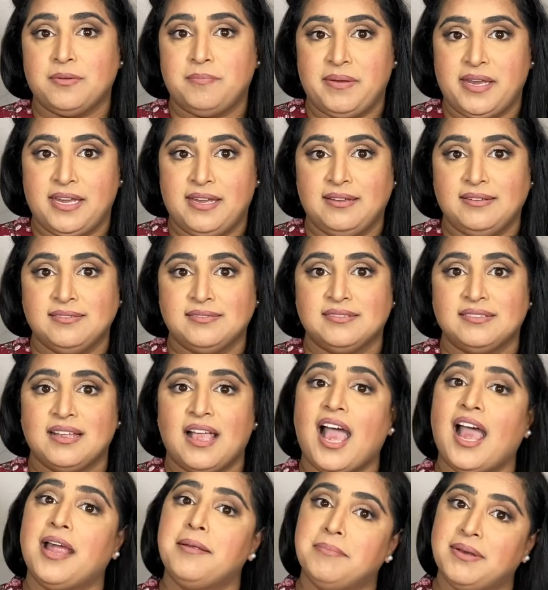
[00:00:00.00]
be,
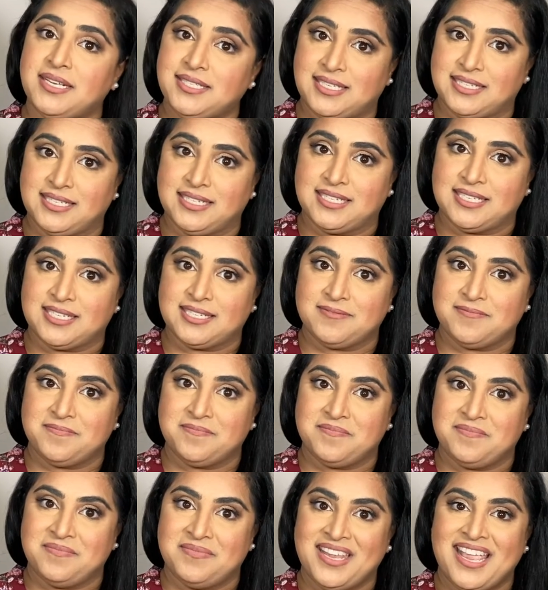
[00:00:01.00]
I mustn't.
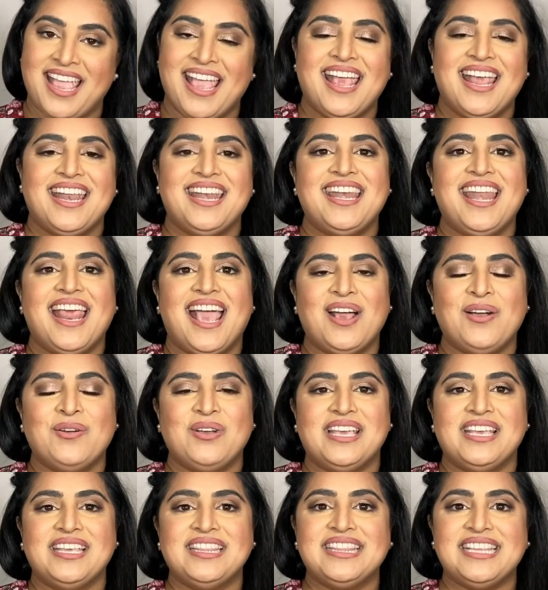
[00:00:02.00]
Now,
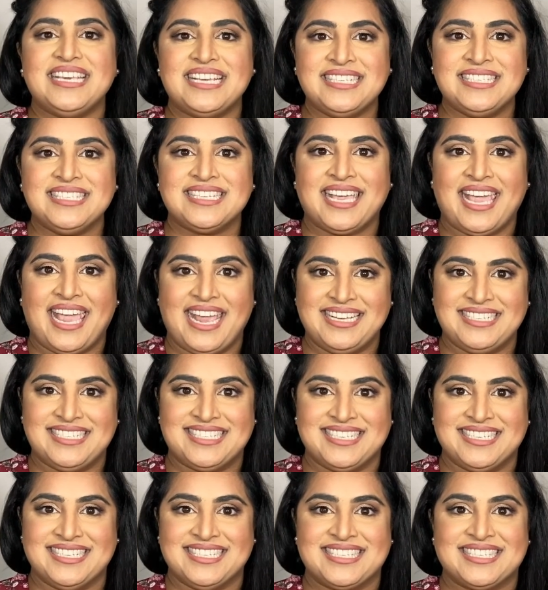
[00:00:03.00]
in these
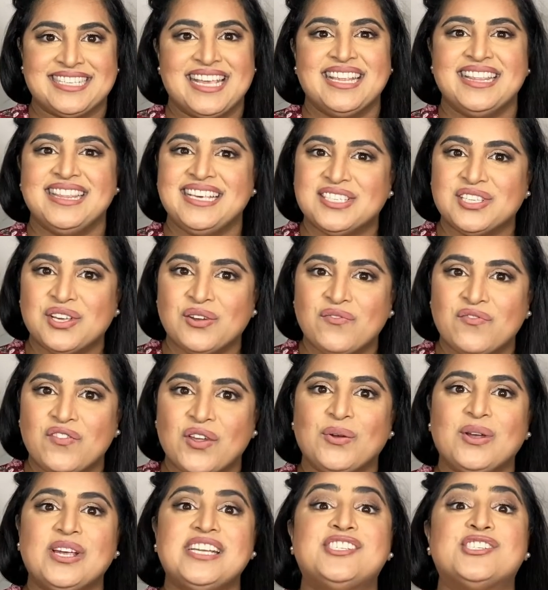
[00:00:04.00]
cases, these are
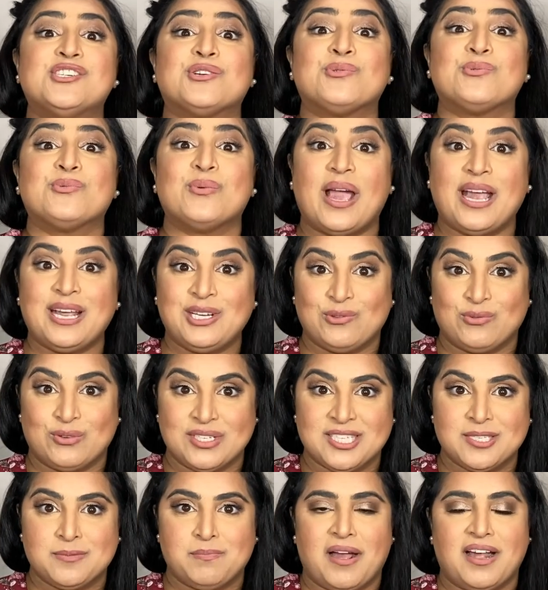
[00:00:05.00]
very direct
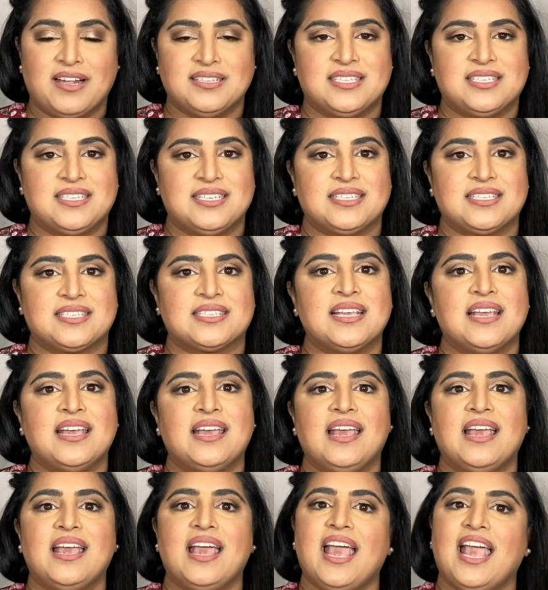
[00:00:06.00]
responses.
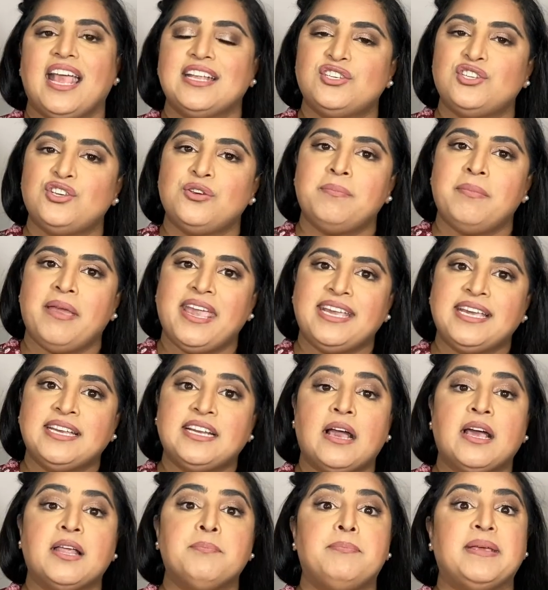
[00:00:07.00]
And to make it
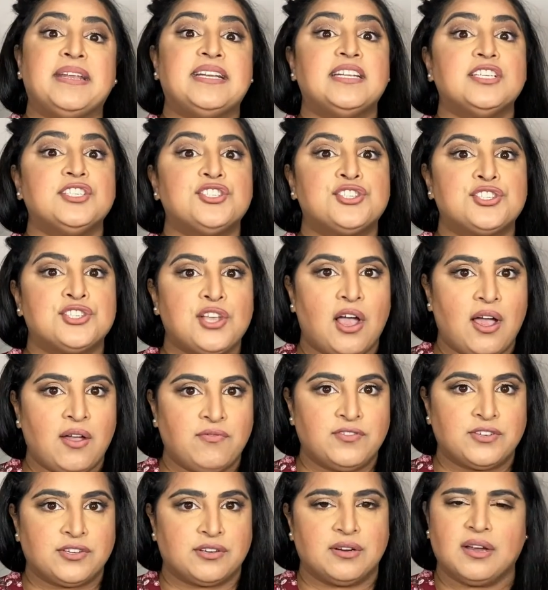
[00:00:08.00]
a bit
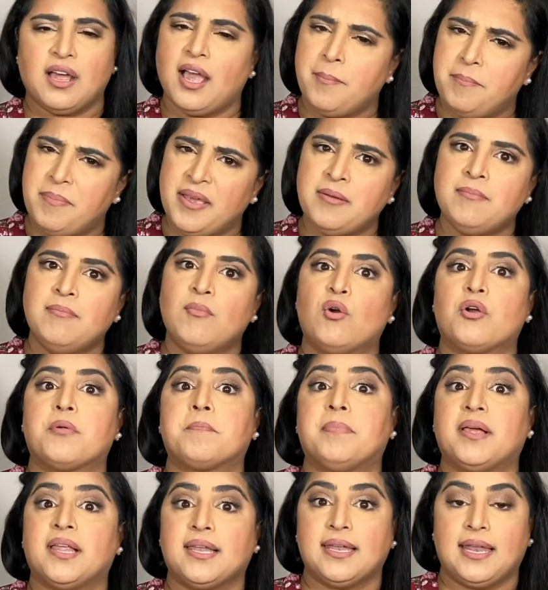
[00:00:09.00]
softer, a bit more
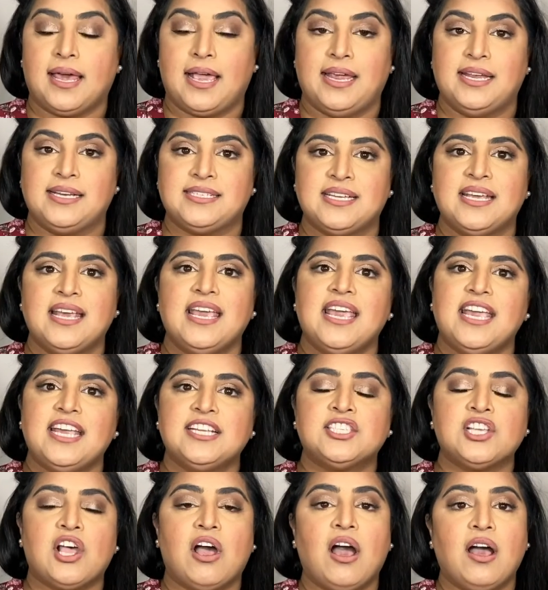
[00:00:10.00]
polite,
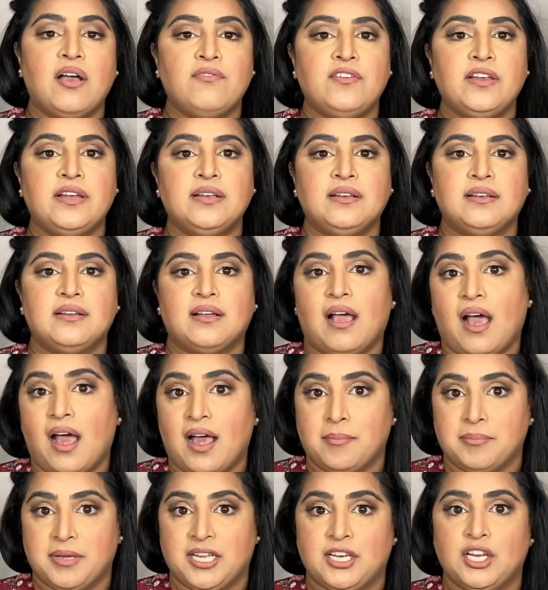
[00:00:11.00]
it's often
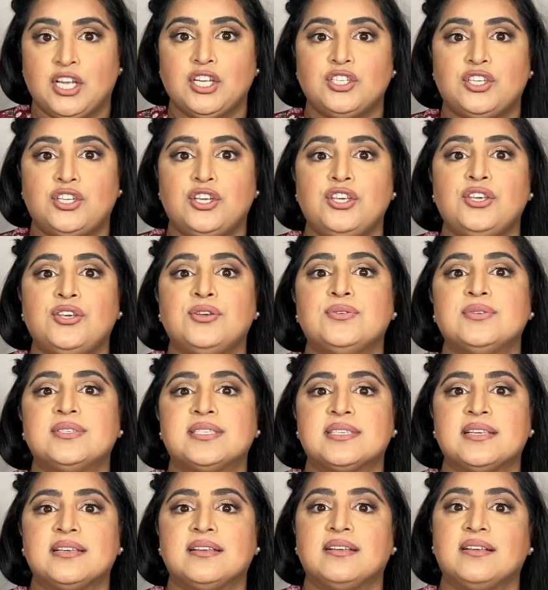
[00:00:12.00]
common to
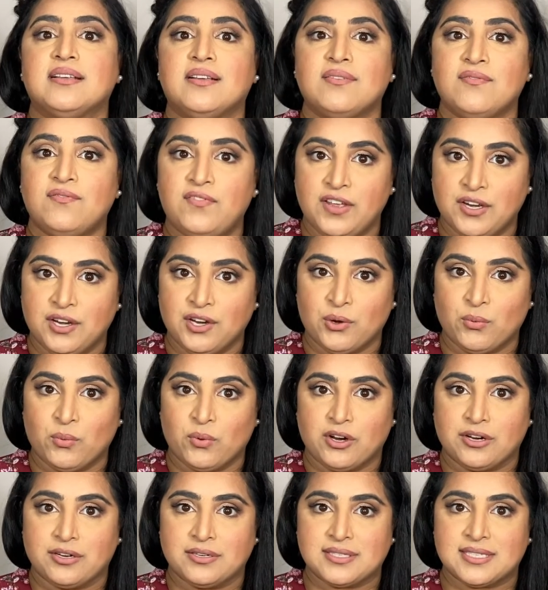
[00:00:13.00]
use filler
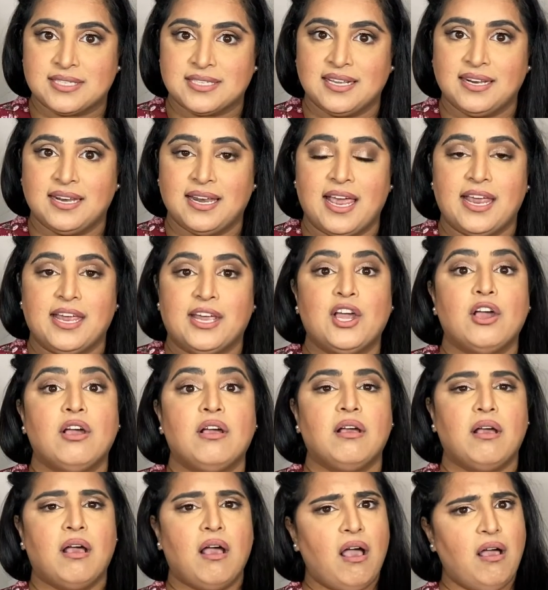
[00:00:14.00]
words like,
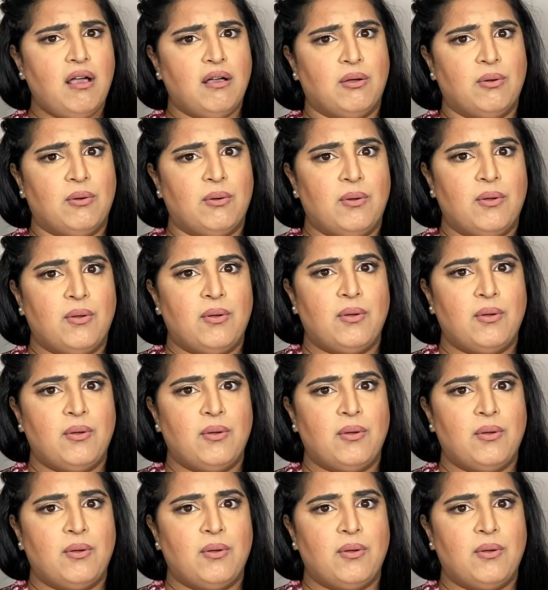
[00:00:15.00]
oh,